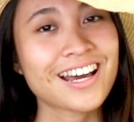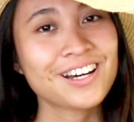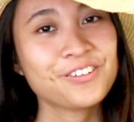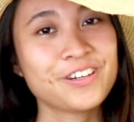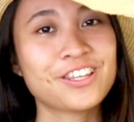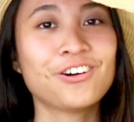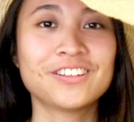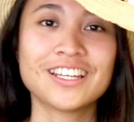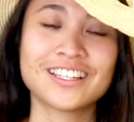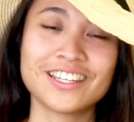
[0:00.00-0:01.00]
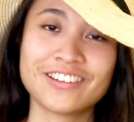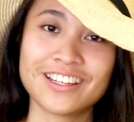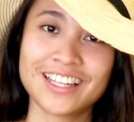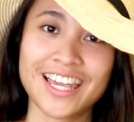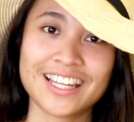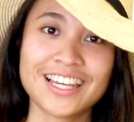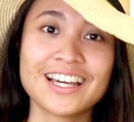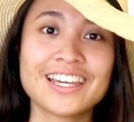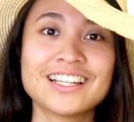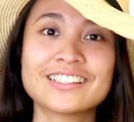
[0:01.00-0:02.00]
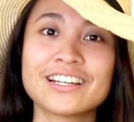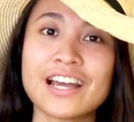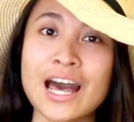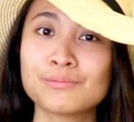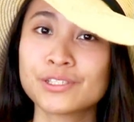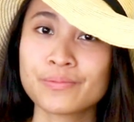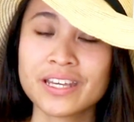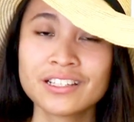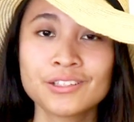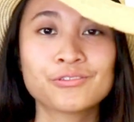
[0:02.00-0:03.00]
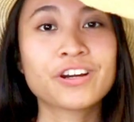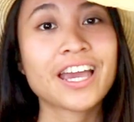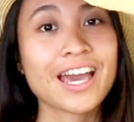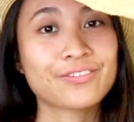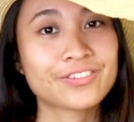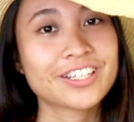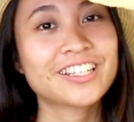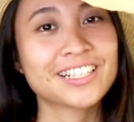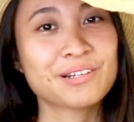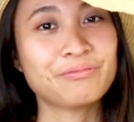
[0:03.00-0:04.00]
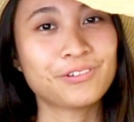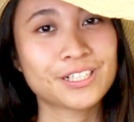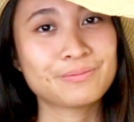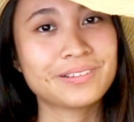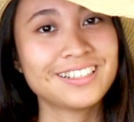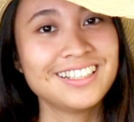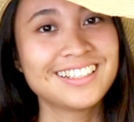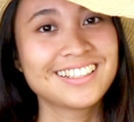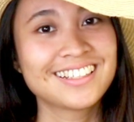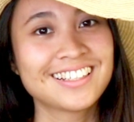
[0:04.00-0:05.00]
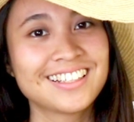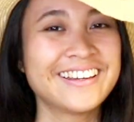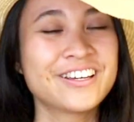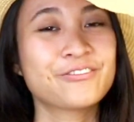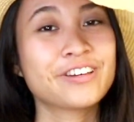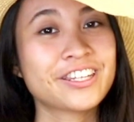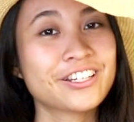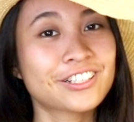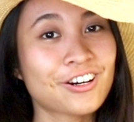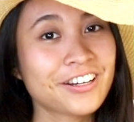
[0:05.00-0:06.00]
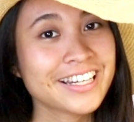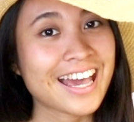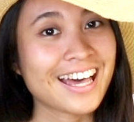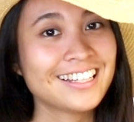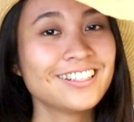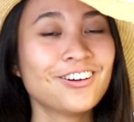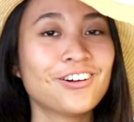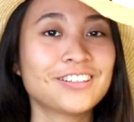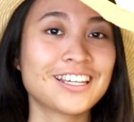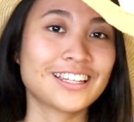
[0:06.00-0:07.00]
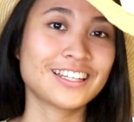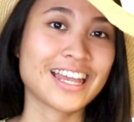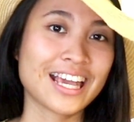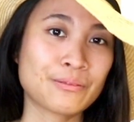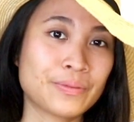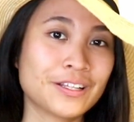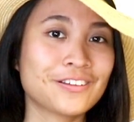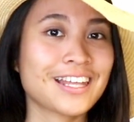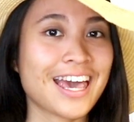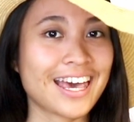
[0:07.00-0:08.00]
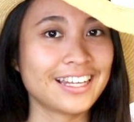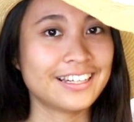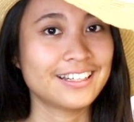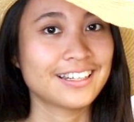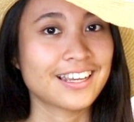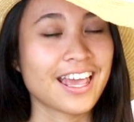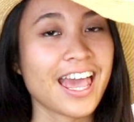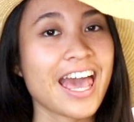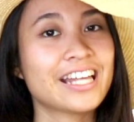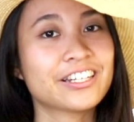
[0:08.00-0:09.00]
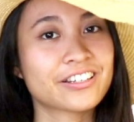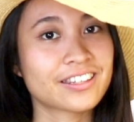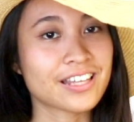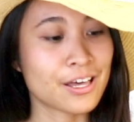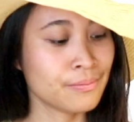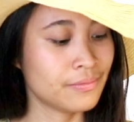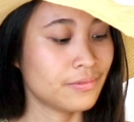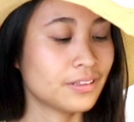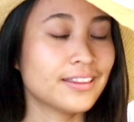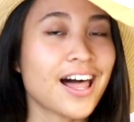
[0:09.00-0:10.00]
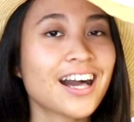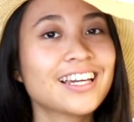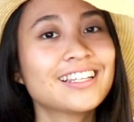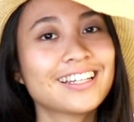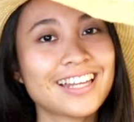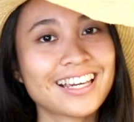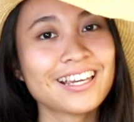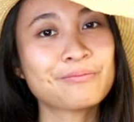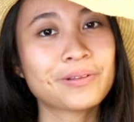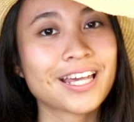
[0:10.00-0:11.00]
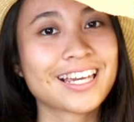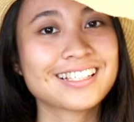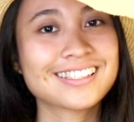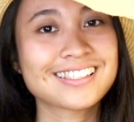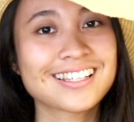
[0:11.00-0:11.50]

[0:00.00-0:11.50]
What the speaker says: out with holding the ukulele against our abdomen, wherever you're comfortable, with your chord hand holding the neck below the head, and your thumb locking the neck in place.